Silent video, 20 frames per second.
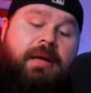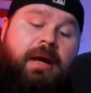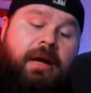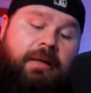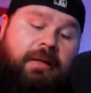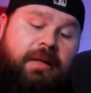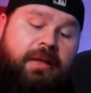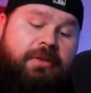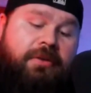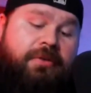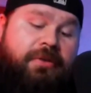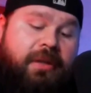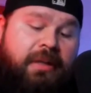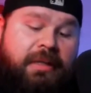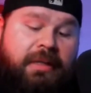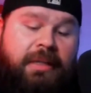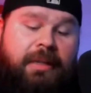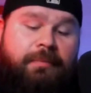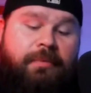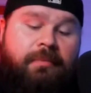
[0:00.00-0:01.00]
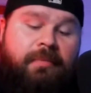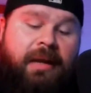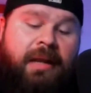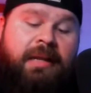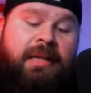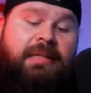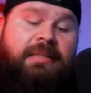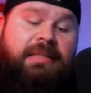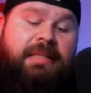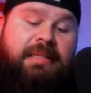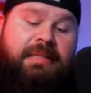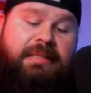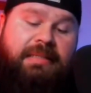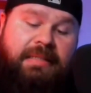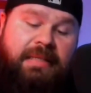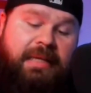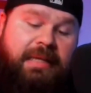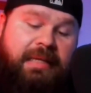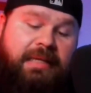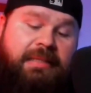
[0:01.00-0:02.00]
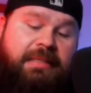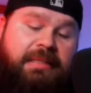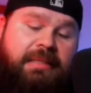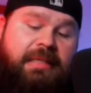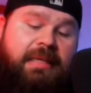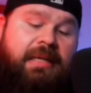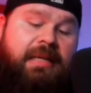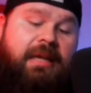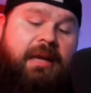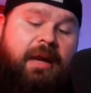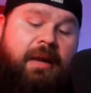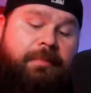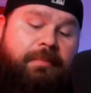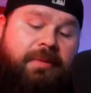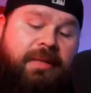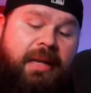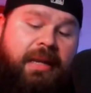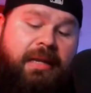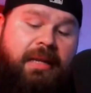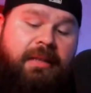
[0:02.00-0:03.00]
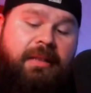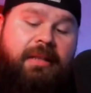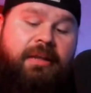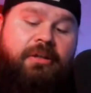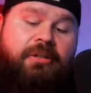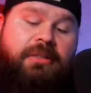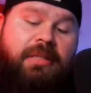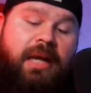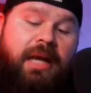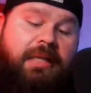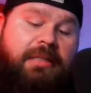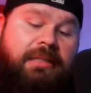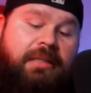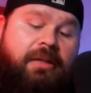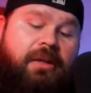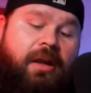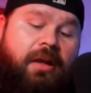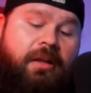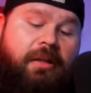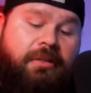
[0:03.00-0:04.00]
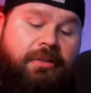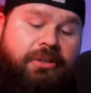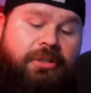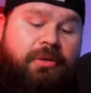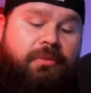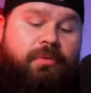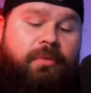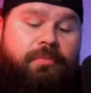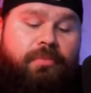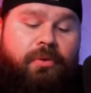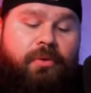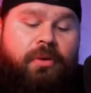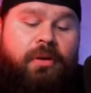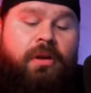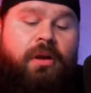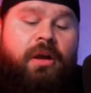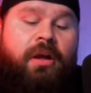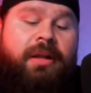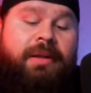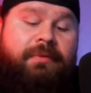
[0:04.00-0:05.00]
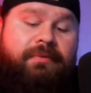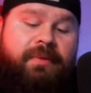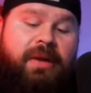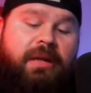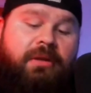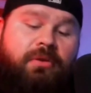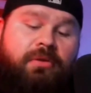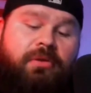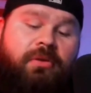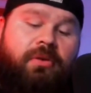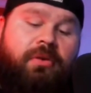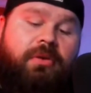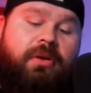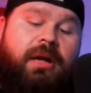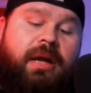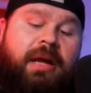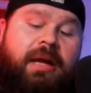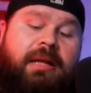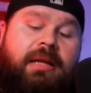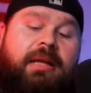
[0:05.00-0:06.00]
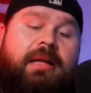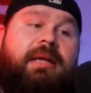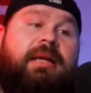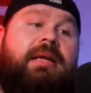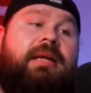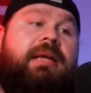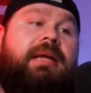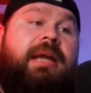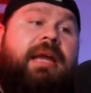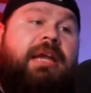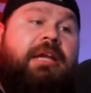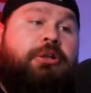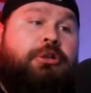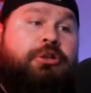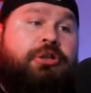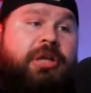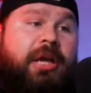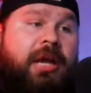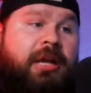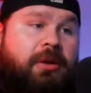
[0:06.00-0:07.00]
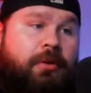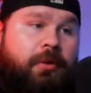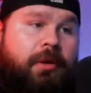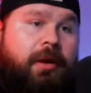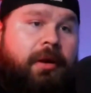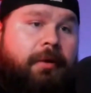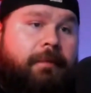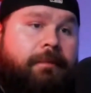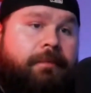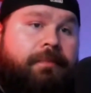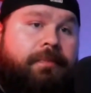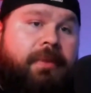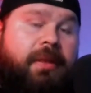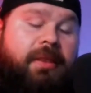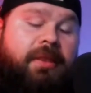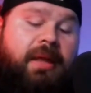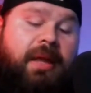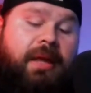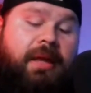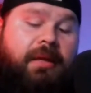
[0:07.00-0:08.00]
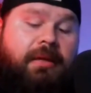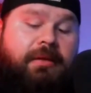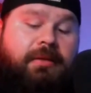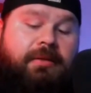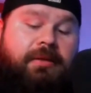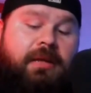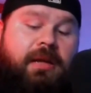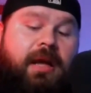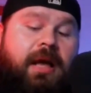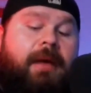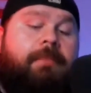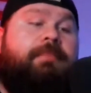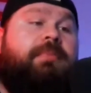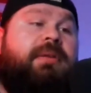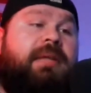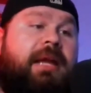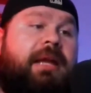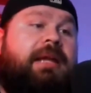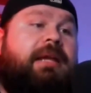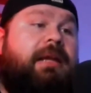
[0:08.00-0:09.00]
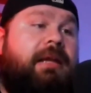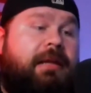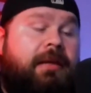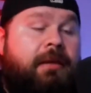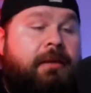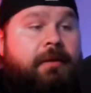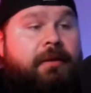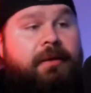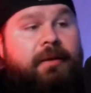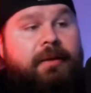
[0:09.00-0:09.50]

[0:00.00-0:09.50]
another thing to keep in mind is the CDC updated their toxicology report on vinyl chloride in January. They updated